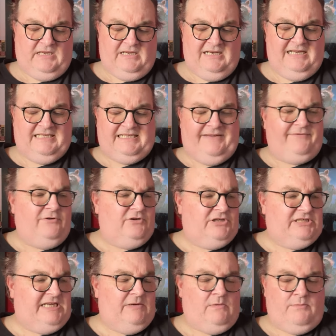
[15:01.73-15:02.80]
Let's have a look,
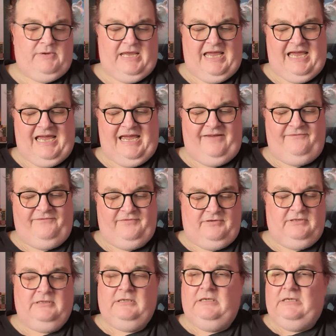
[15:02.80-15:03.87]
see what we
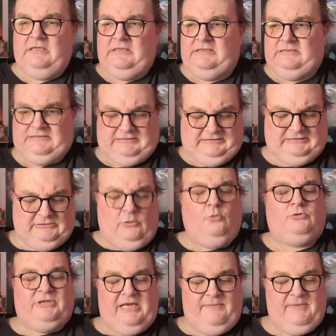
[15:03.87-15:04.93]
have. Oh,
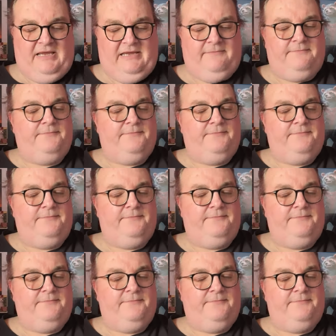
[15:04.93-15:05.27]
dear me.